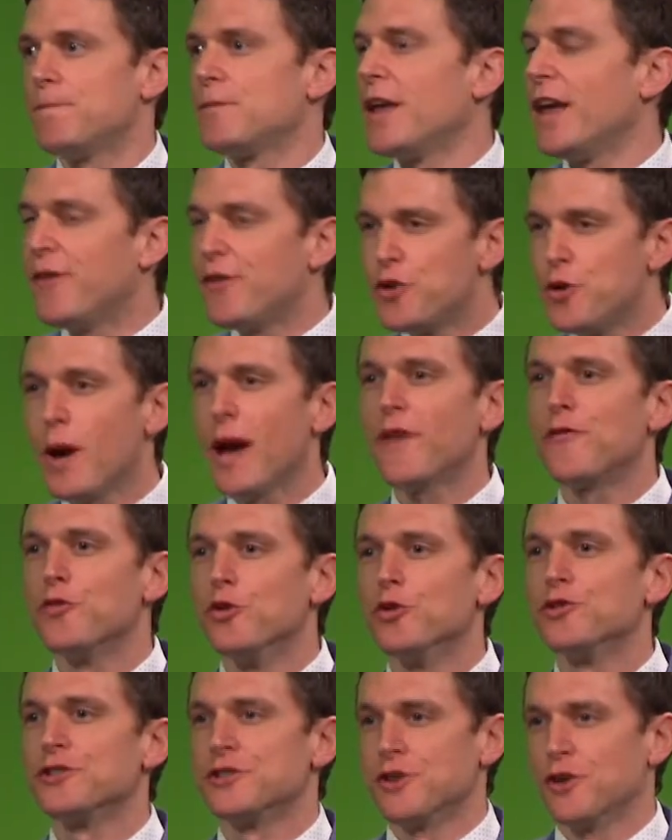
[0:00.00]
if you have
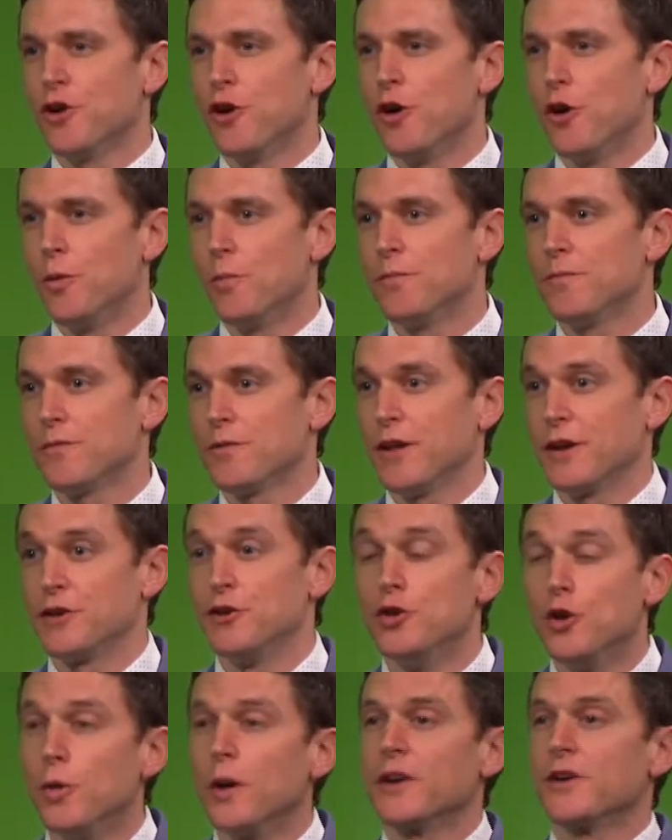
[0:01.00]
rules in your home, like
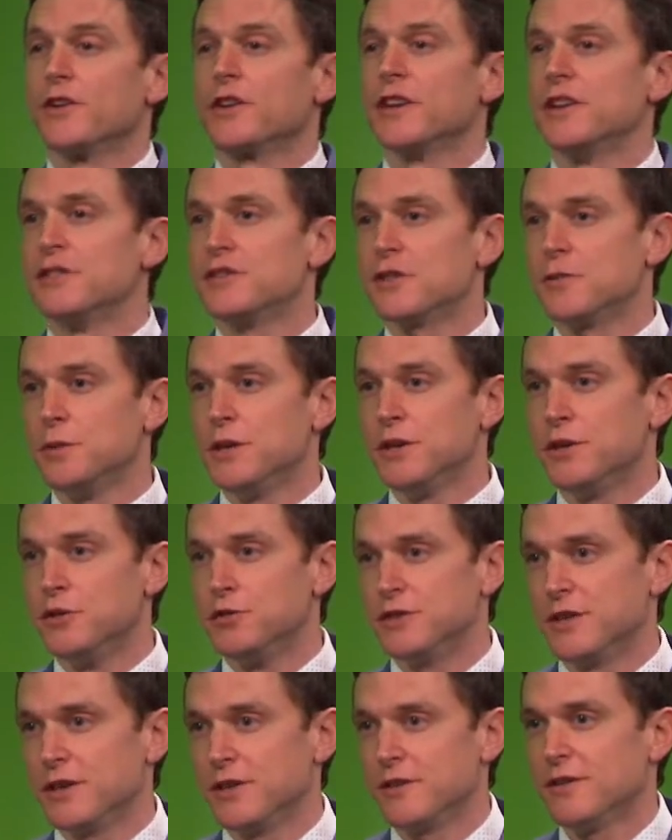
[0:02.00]
you don't want your kids to be
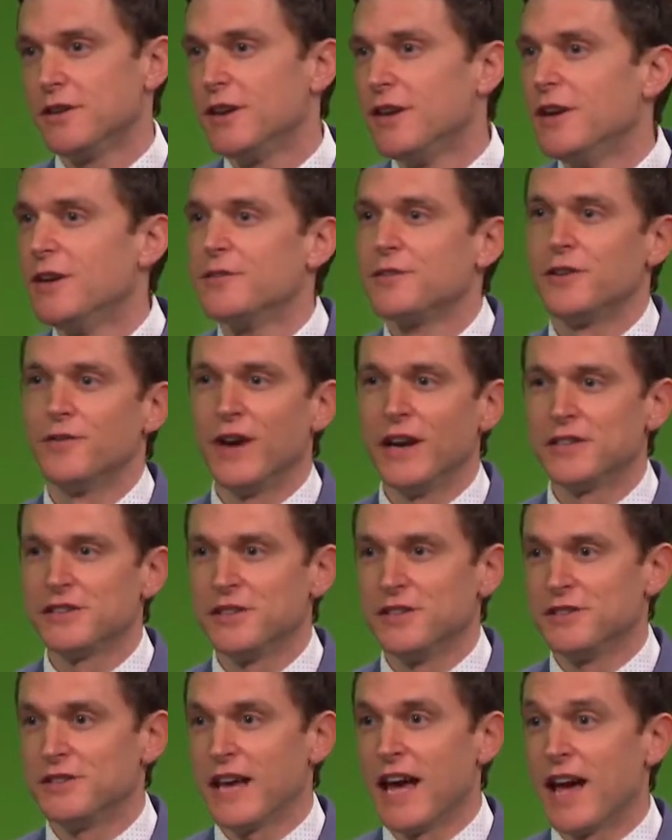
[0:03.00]
using
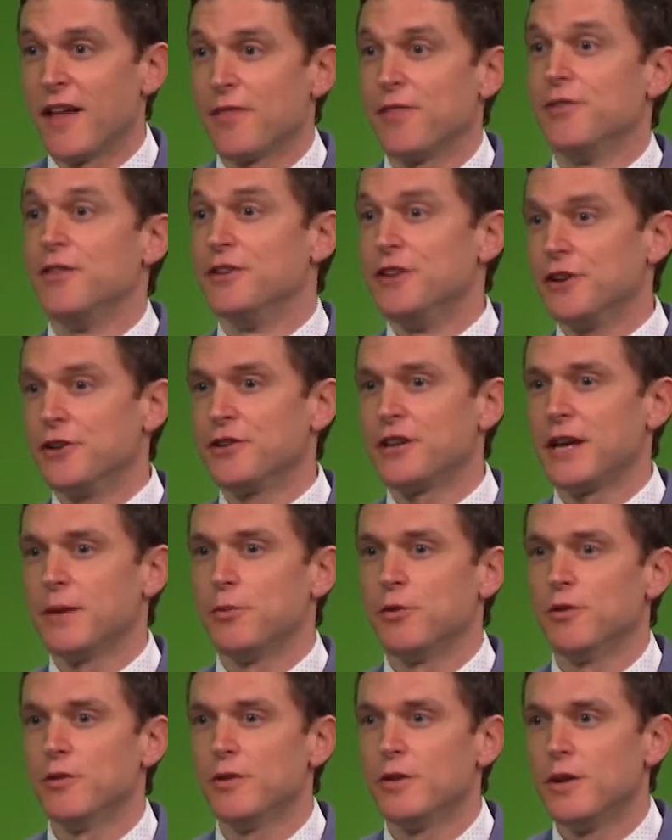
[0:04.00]
devices at the dinner
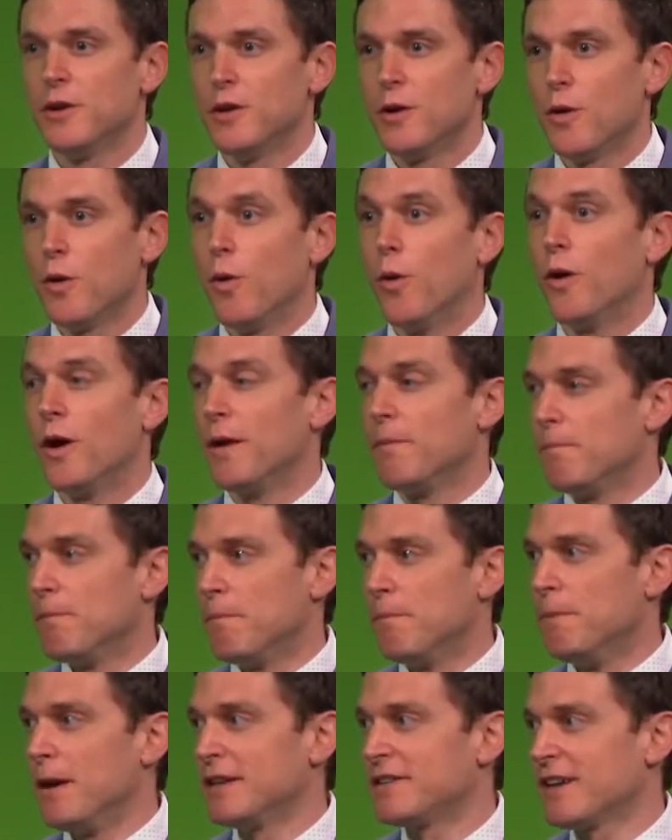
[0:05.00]
table or
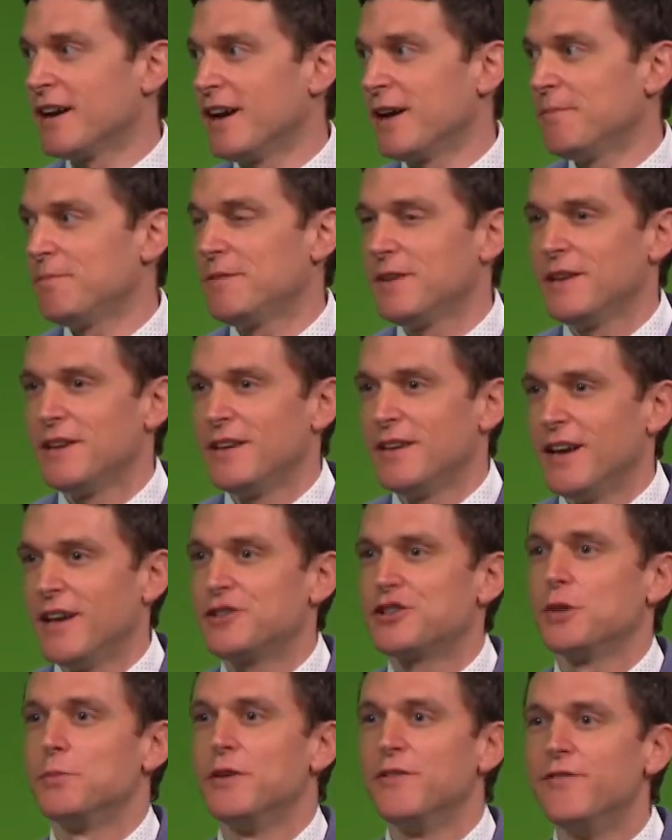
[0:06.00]
at bedtime, it's
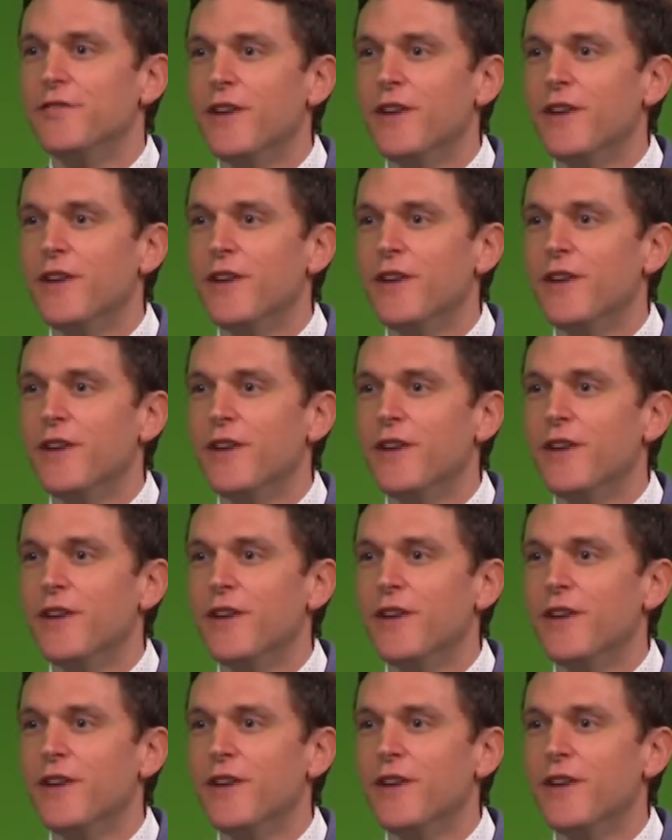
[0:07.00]
going to be